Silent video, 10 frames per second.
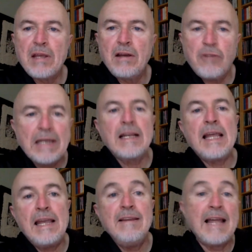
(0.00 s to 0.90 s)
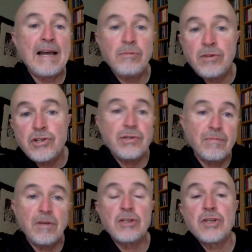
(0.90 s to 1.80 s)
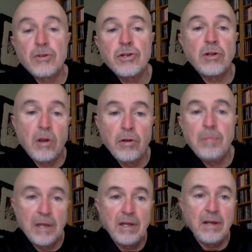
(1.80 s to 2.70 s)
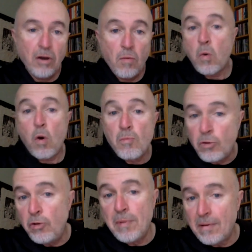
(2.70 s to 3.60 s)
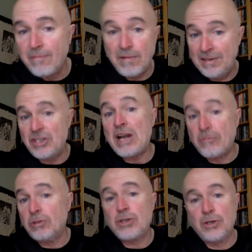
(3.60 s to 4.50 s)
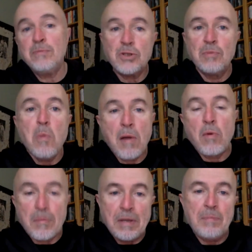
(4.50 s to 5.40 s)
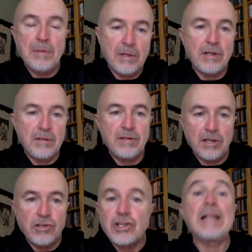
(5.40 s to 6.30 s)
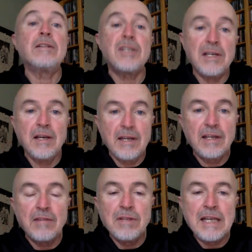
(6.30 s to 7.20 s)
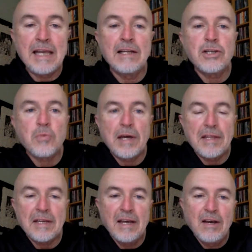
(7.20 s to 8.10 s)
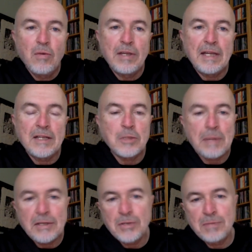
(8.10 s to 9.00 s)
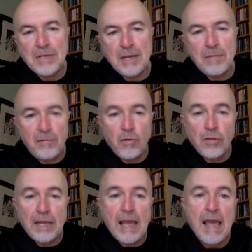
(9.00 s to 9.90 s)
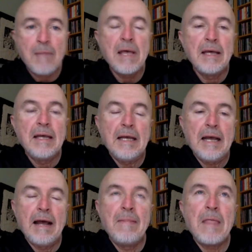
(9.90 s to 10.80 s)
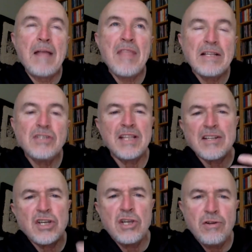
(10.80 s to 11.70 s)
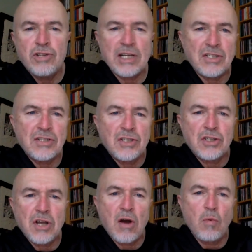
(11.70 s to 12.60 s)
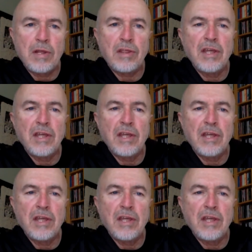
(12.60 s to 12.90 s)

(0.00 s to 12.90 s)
A friendly lounge, a social club, a warm room in general terms, somewhere where people can shelter, given the English weather, where they can spend some time before the game. And that's a huge asset to start with.